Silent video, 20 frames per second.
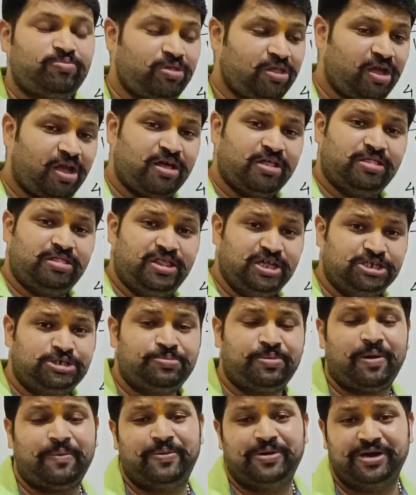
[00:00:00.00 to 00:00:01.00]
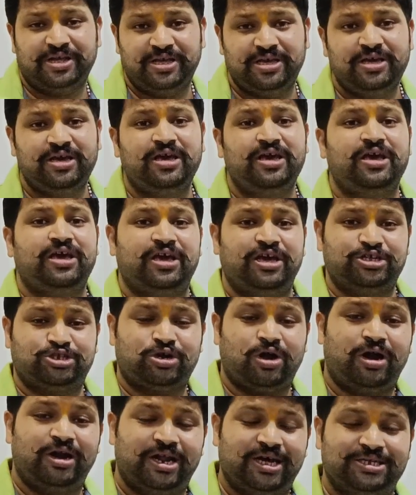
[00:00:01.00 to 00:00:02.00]
This property is called
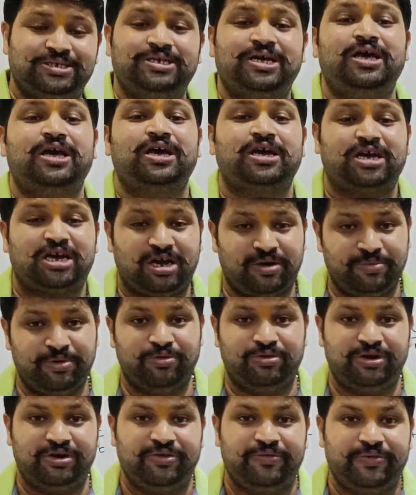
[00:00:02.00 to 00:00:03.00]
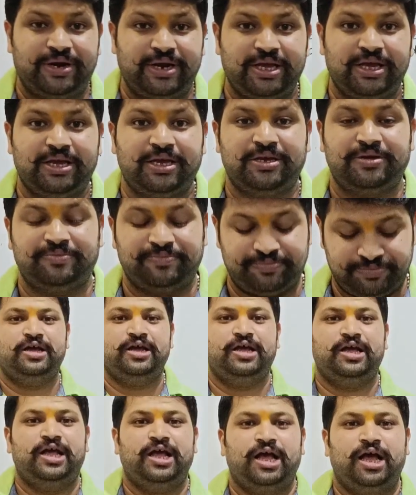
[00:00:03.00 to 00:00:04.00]
as commutativity.
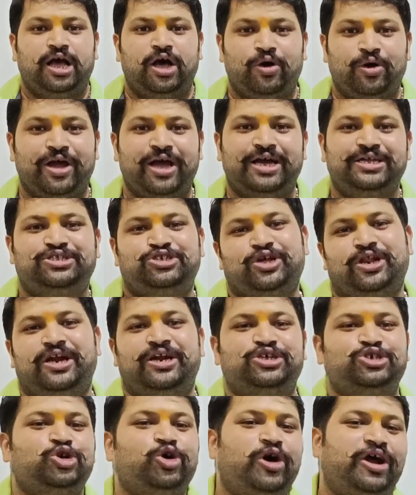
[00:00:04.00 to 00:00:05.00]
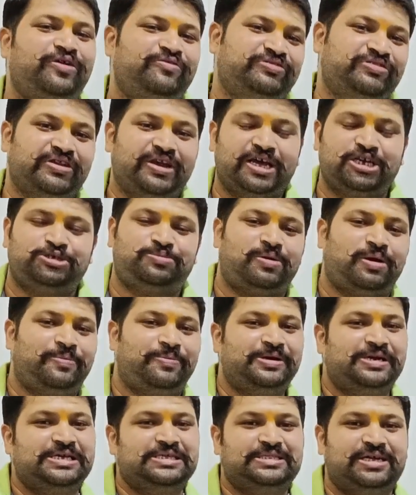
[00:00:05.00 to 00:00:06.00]
Okay guys, so let us go ahead with the next property,
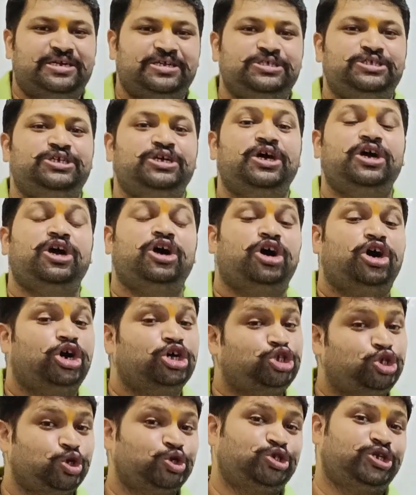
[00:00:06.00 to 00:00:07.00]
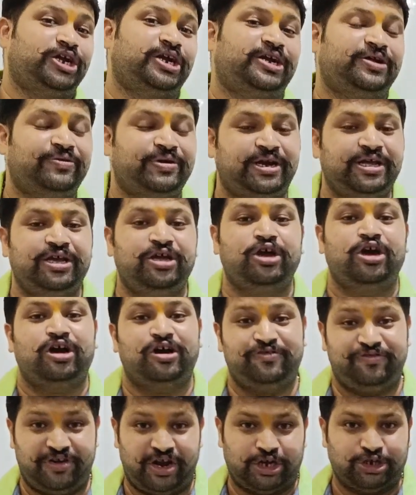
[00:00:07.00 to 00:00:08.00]
that is associativity of
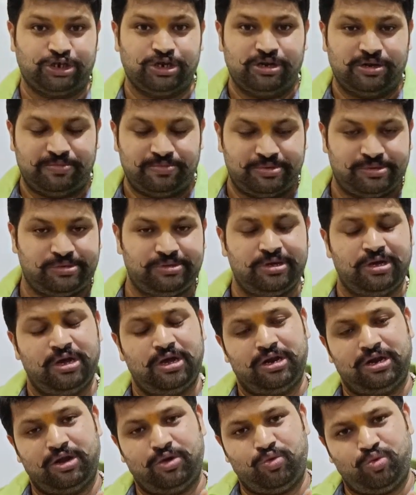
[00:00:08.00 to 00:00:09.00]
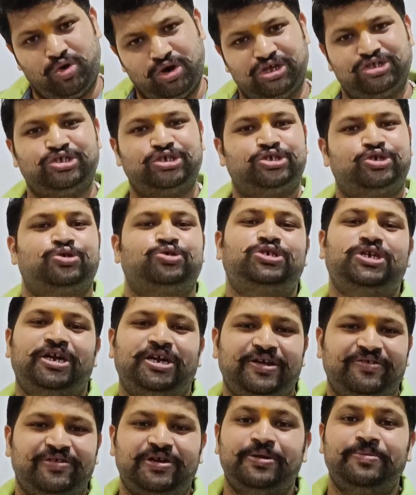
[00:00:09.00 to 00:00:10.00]
rational numbers. Now what does
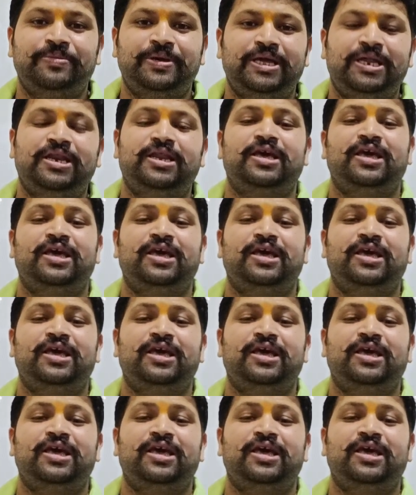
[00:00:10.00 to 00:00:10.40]
associativity mean?